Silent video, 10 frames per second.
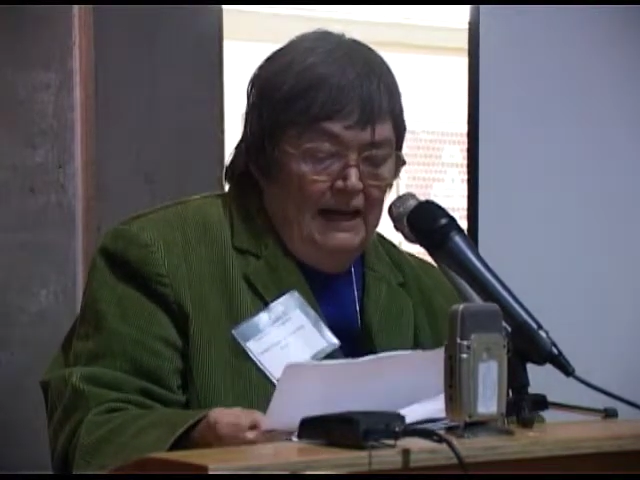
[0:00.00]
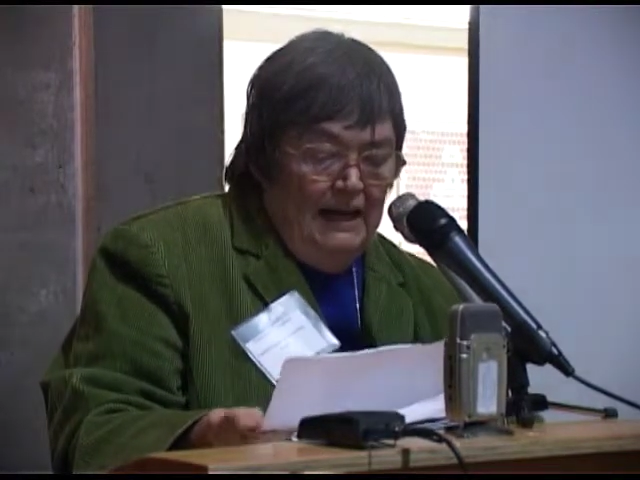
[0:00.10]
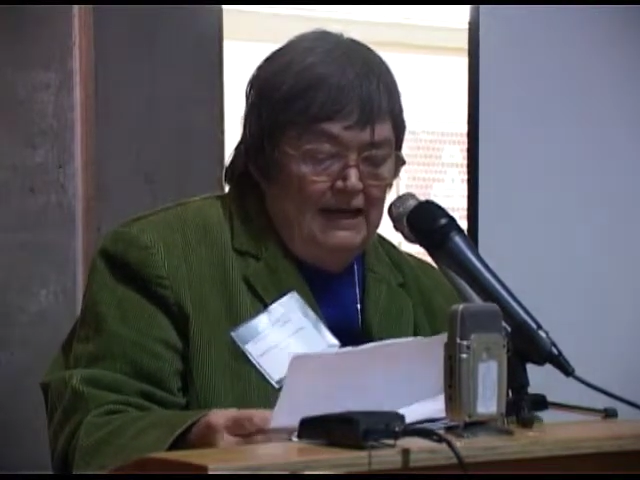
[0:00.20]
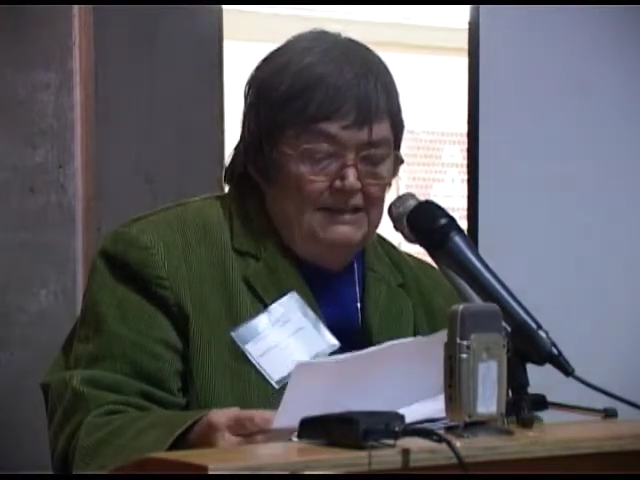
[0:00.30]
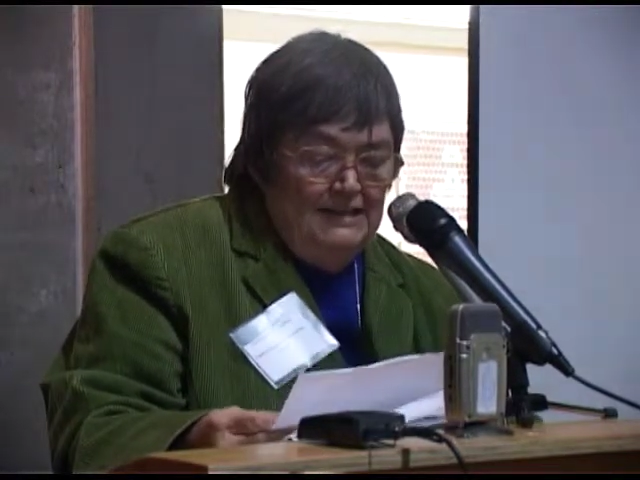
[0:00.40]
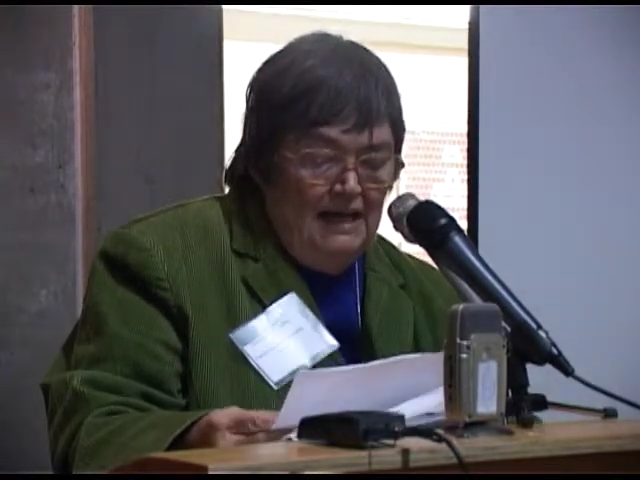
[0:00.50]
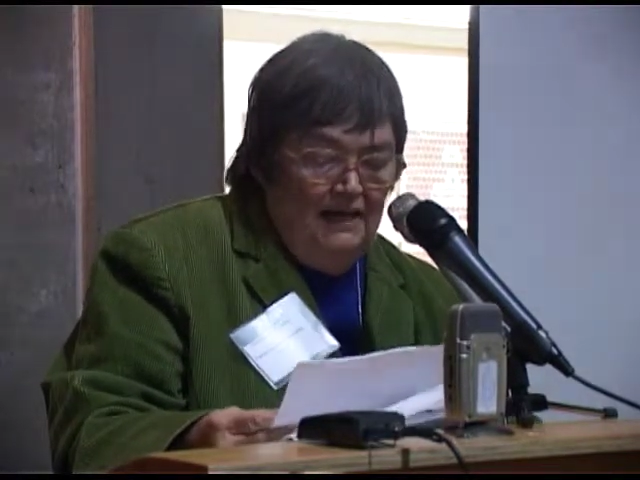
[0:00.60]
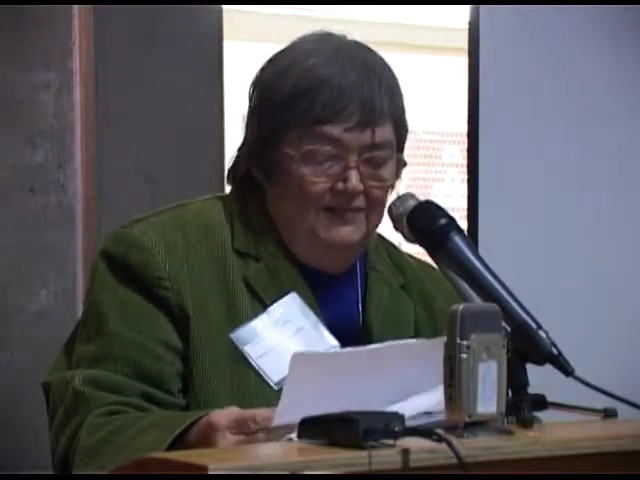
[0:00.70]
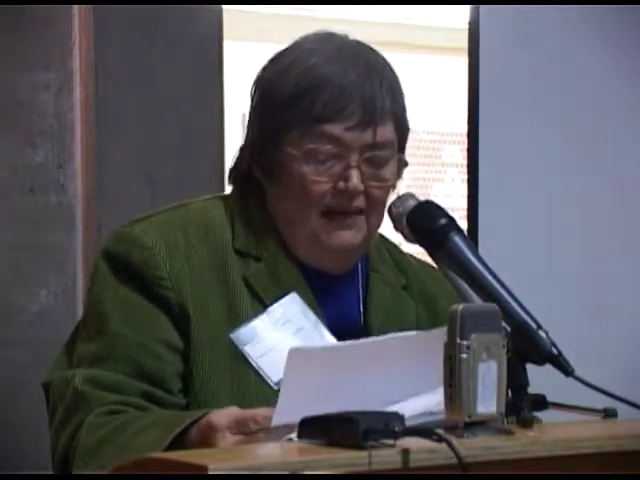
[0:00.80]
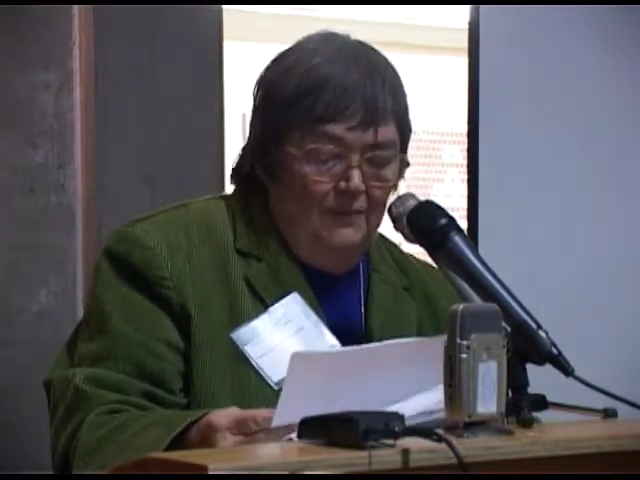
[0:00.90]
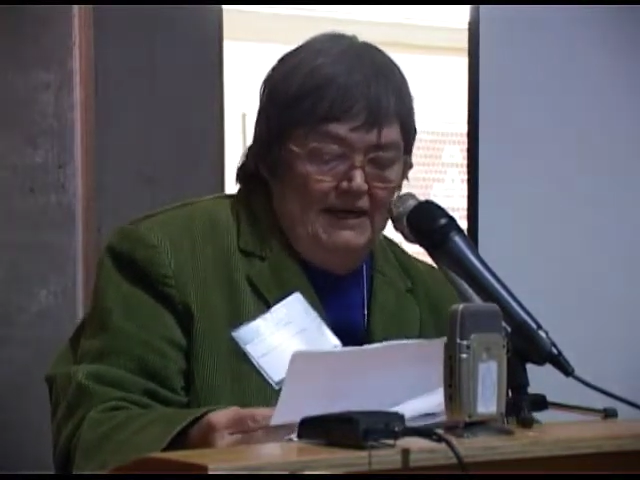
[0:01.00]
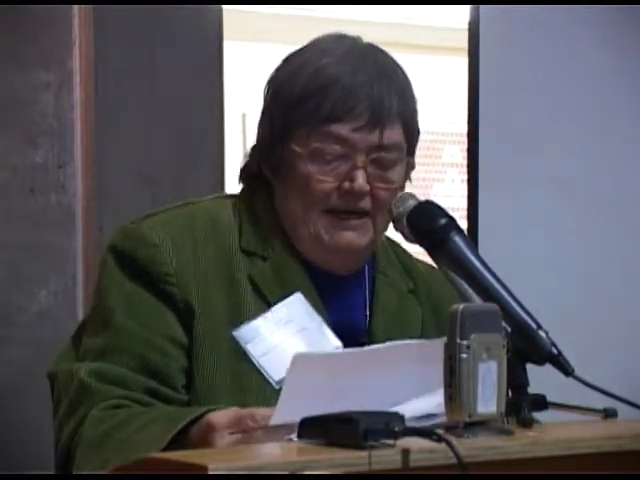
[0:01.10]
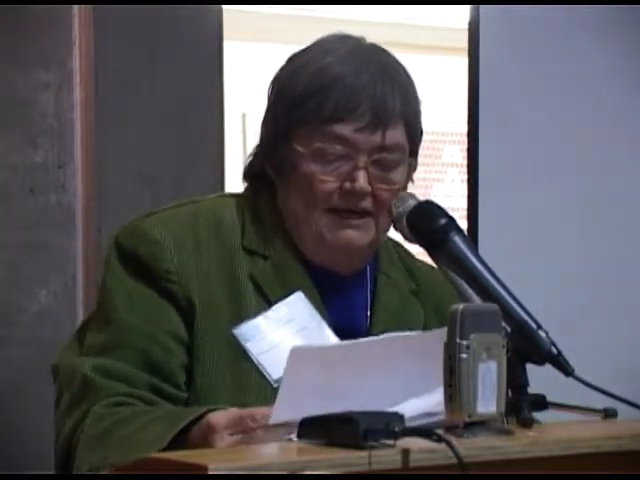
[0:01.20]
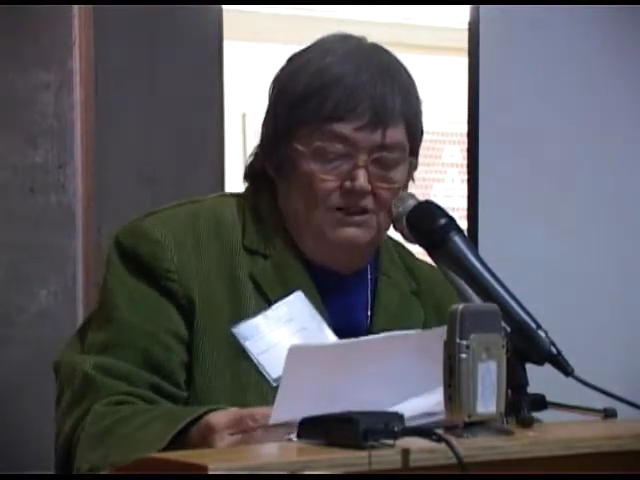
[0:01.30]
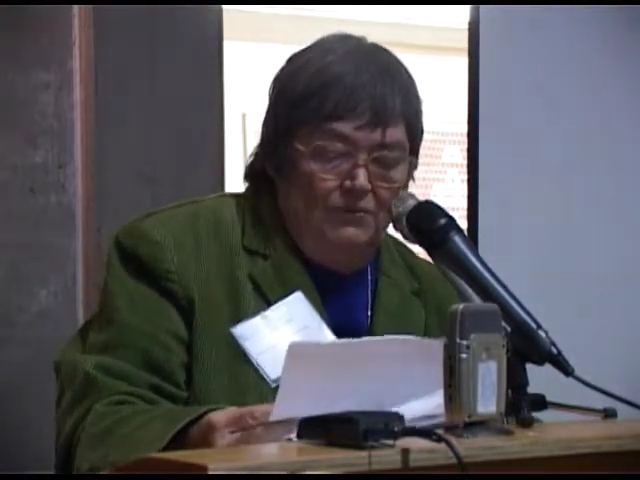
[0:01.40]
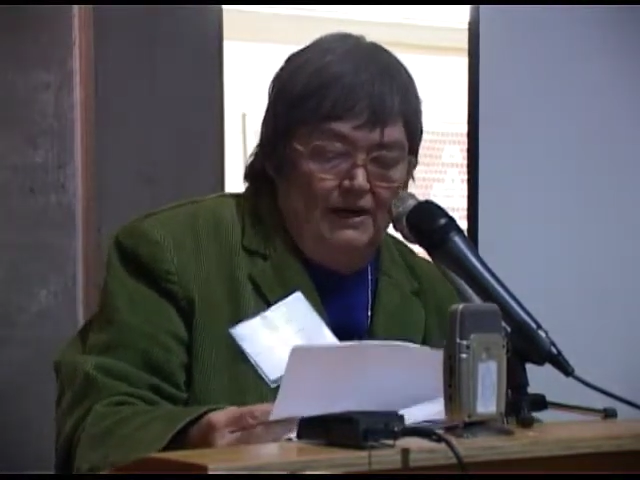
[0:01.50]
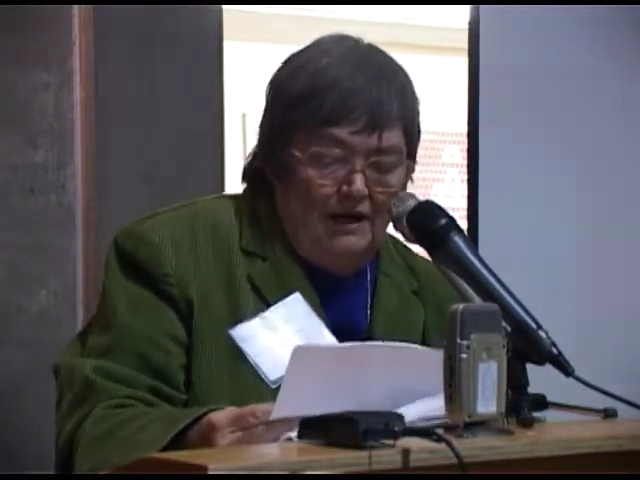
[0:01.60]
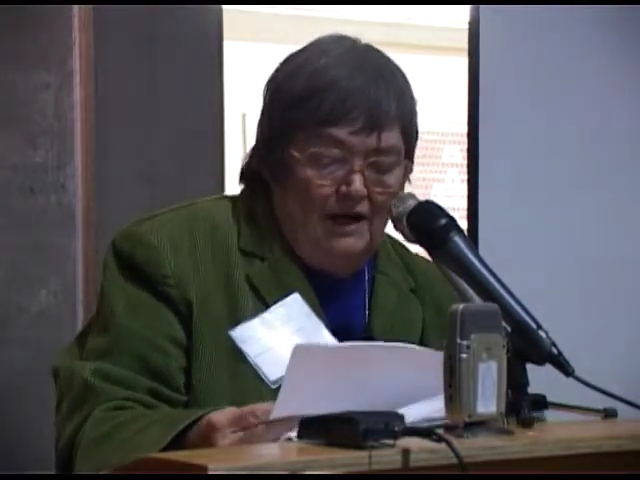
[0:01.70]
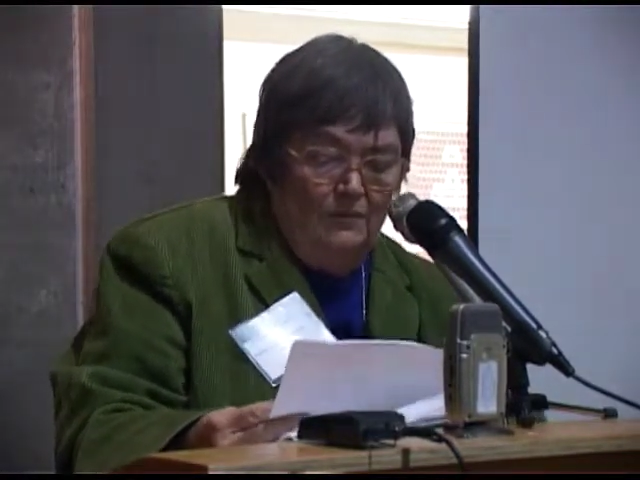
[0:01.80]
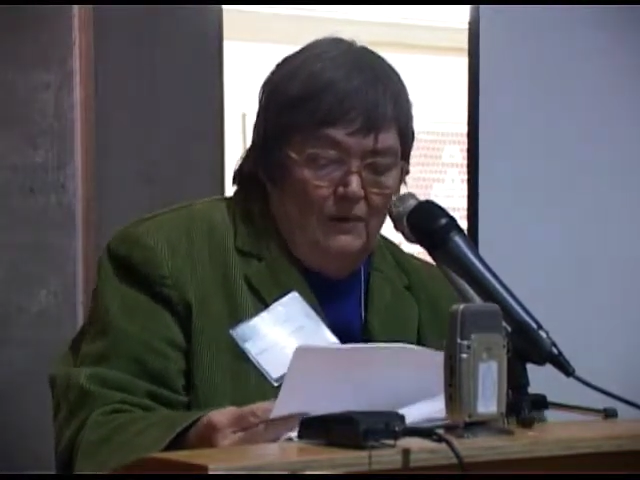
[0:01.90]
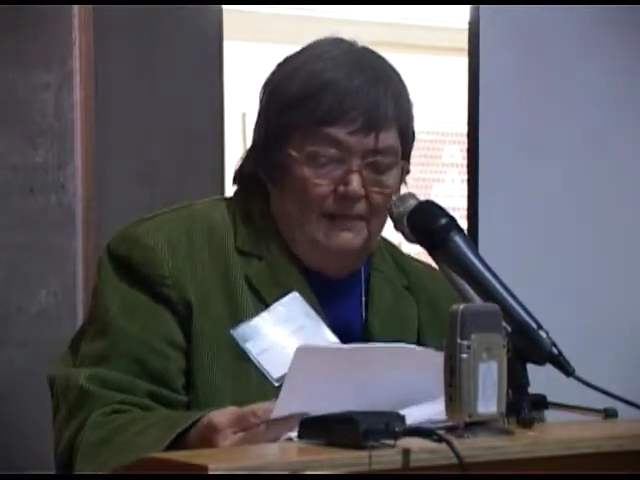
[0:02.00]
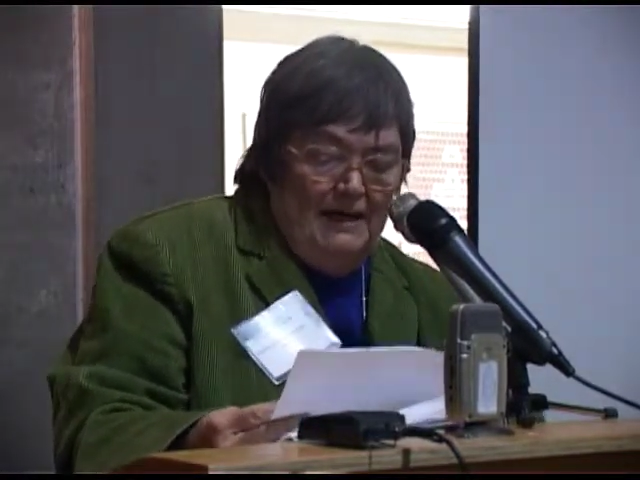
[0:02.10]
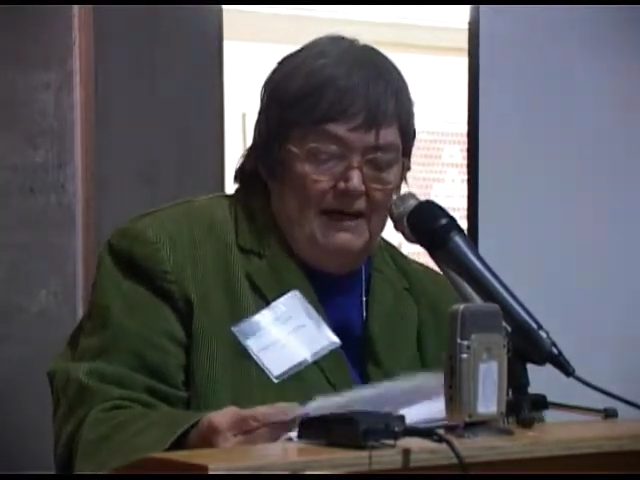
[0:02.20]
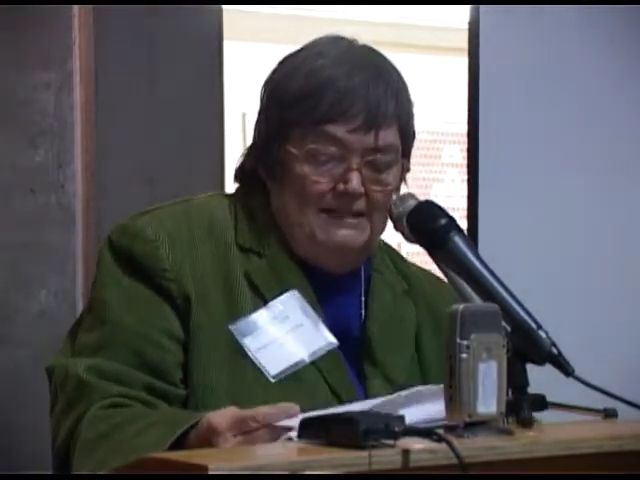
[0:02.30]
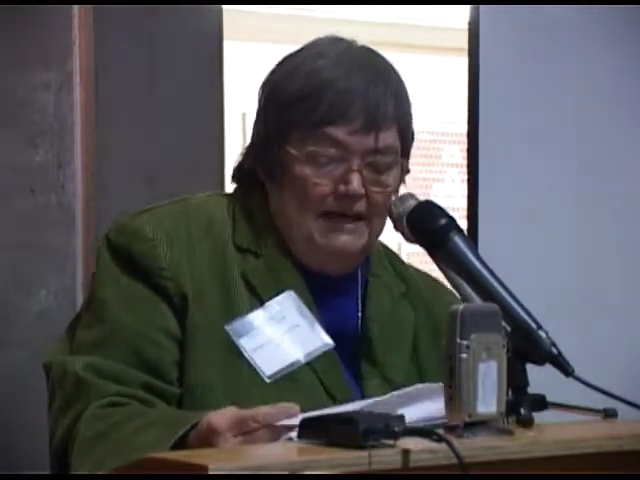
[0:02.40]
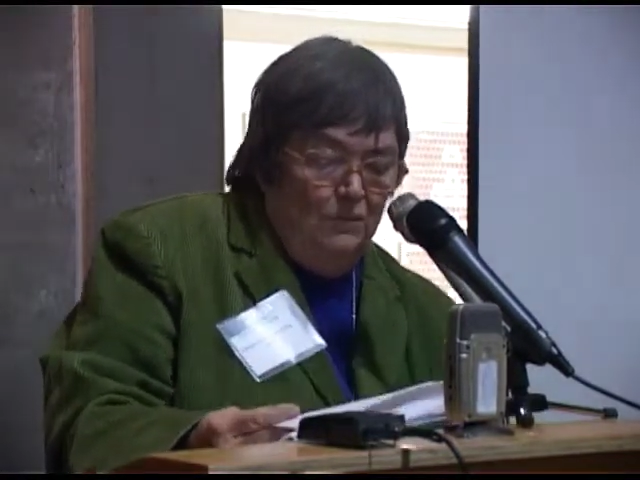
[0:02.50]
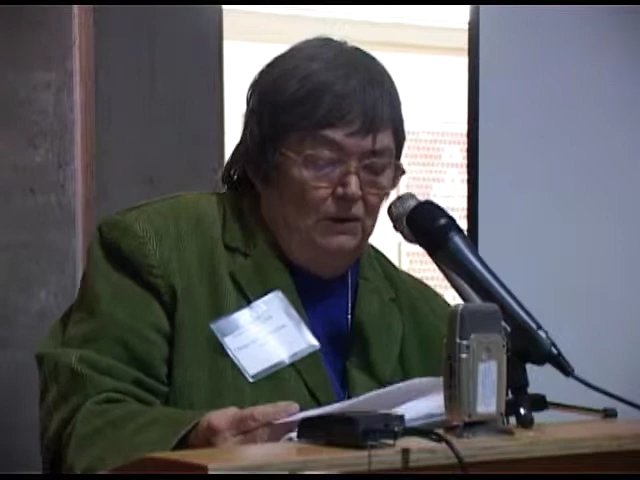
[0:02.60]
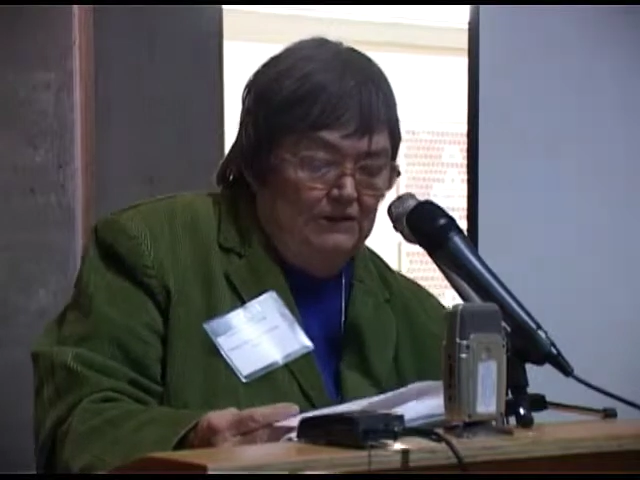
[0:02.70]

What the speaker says: It is not that we need to regard women as equal